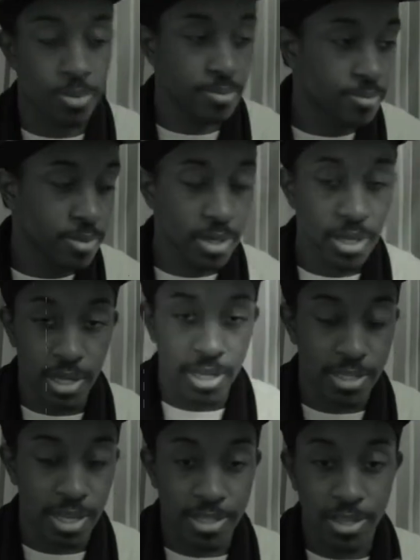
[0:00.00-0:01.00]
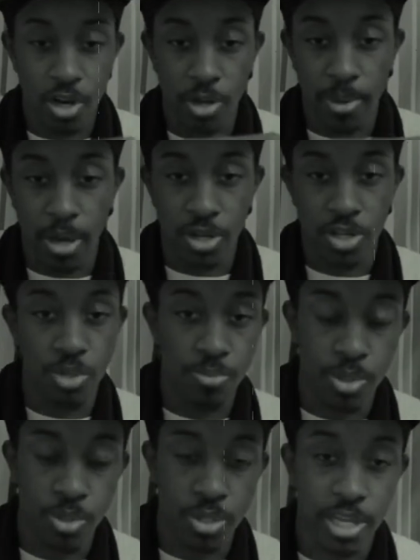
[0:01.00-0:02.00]
it. It's like talk about good
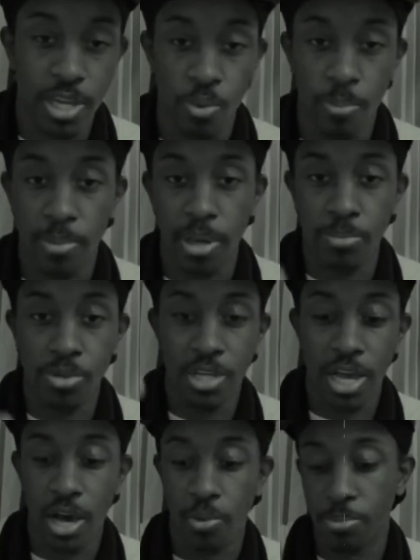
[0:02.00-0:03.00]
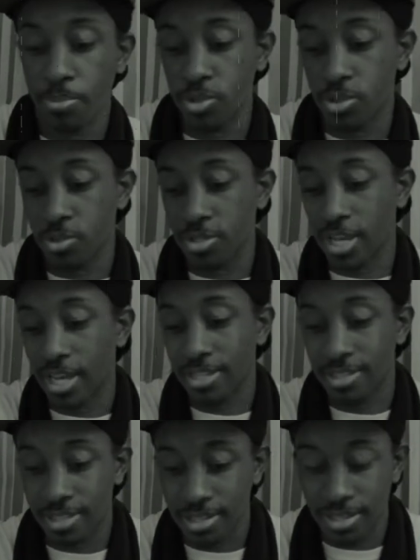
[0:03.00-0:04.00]
music. He remembers how when music was
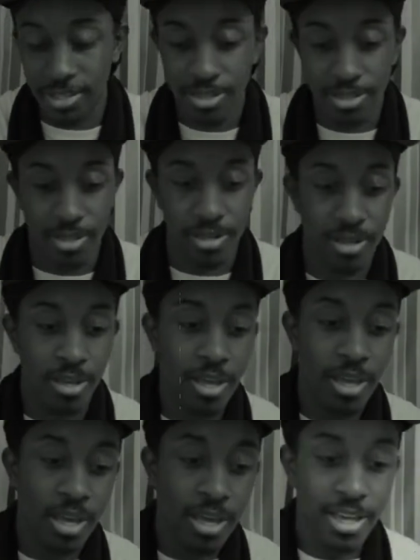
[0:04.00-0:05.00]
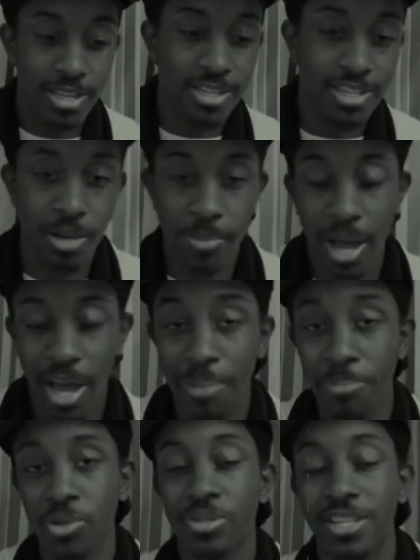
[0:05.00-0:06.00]
like this, and he just talking about how
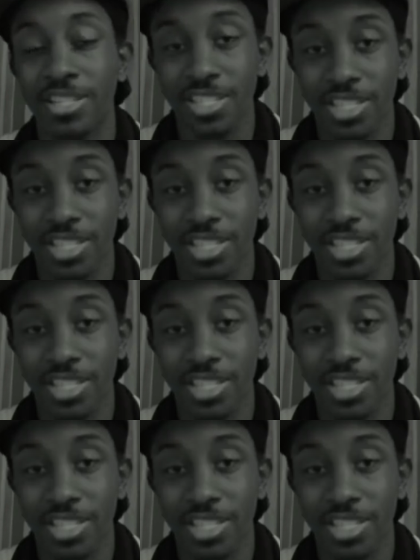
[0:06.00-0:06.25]
music has